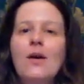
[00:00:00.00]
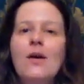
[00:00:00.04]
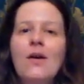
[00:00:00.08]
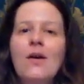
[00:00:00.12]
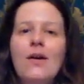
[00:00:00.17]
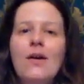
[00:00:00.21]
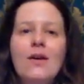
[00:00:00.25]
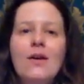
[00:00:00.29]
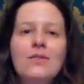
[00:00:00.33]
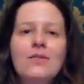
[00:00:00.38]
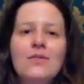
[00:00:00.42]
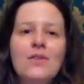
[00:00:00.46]

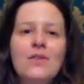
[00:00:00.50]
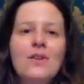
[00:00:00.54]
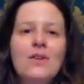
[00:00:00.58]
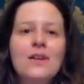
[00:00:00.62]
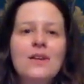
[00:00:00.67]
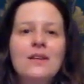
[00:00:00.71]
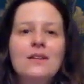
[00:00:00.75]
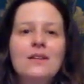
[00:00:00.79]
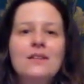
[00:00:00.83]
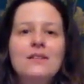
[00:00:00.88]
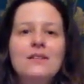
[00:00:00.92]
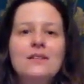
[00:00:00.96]
I
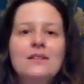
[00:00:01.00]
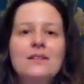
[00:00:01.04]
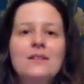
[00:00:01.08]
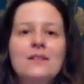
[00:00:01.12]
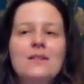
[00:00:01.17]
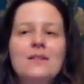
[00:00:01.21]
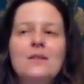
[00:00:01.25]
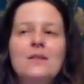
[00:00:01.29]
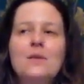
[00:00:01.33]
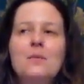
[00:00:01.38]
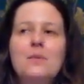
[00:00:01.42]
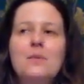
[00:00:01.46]
find
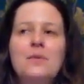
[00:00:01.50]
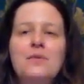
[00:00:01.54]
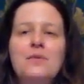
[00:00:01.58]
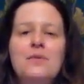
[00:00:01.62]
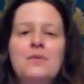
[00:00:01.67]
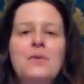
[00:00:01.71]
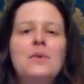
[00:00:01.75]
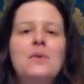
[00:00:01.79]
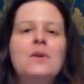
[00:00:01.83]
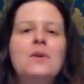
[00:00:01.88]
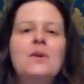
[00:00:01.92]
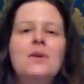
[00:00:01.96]
that
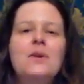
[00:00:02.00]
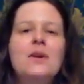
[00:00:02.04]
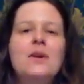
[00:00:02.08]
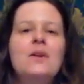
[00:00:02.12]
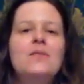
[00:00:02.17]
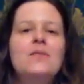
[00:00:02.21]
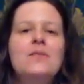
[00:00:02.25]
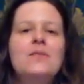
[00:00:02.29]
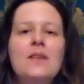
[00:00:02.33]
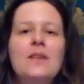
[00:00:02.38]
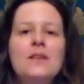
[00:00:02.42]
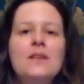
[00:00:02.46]
before you
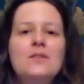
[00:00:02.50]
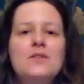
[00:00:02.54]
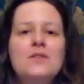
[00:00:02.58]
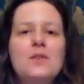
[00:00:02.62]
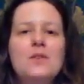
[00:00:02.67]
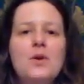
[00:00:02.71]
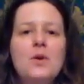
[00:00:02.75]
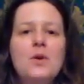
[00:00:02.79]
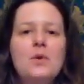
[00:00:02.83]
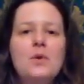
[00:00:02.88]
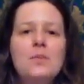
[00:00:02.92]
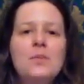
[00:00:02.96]
go for that
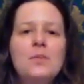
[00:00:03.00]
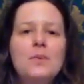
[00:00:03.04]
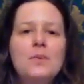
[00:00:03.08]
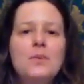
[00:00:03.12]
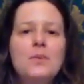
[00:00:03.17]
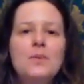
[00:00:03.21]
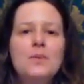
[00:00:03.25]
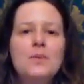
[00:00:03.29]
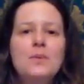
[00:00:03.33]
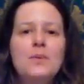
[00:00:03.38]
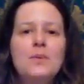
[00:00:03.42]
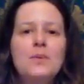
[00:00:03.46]
shop,
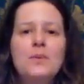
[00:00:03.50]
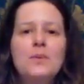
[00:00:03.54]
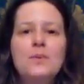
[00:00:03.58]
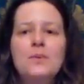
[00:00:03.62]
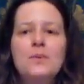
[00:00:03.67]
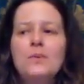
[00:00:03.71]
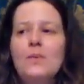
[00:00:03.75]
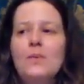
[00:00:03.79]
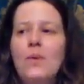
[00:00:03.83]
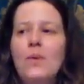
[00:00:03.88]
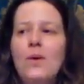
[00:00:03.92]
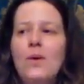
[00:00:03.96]
or
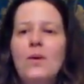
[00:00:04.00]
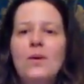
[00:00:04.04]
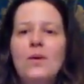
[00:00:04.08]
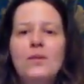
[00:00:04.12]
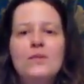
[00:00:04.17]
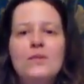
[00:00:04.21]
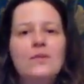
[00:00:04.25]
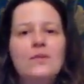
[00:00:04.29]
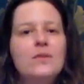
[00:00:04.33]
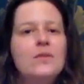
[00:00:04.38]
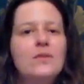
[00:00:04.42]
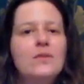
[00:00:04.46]
what
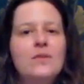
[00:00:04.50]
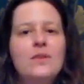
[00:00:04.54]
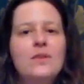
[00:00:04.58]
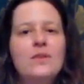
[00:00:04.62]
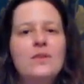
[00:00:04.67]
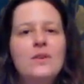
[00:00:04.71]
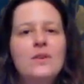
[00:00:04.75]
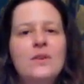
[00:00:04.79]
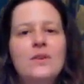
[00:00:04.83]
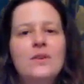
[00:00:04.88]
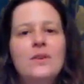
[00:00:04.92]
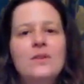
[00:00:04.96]
I've just
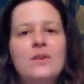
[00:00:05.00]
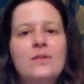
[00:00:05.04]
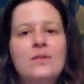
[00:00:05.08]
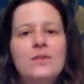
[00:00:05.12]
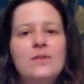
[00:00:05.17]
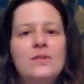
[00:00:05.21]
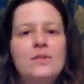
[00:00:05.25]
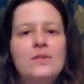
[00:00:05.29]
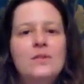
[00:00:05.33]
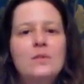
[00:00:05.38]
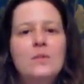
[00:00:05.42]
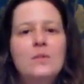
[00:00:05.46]

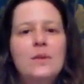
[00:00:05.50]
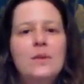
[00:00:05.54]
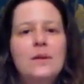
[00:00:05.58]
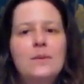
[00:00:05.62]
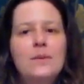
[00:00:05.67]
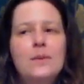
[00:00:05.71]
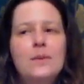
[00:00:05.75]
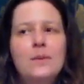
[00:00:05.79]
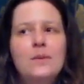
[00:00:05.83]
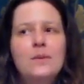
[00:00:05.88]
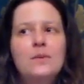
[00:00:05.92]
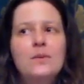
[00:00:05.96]
noticed in
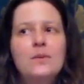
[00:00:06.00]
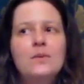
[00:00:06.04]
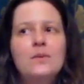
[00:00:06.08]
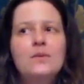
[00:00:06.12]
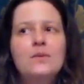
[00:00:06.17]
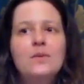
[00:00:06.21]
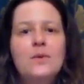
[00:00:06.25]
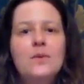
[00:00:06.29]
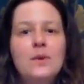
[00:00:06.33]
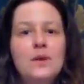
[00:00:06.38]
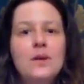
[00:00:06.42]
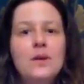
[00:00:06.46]
people is,
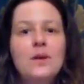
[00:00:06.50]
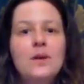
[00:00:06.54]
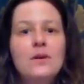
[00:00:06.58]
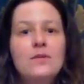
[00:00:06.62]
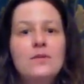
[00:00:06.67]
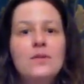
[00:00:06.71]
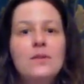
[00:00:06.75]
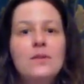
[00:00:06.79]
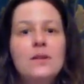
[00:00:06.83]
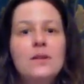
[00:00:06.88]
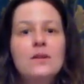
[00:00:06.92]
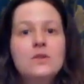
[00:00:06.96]
before you go
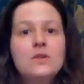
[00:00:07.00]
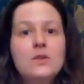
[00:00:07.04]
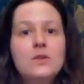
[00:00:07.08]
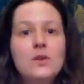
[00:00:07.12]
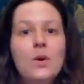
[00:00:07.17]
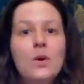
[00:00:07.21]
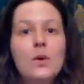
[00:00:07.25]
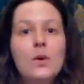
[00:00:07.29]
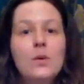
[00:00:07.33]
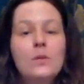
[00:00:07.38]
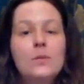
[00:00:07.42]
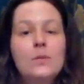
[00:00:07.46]
for that
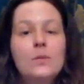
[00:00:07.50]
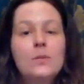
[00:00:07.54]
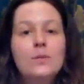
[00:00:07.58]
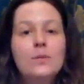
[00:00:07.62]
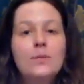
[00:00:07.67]
shop,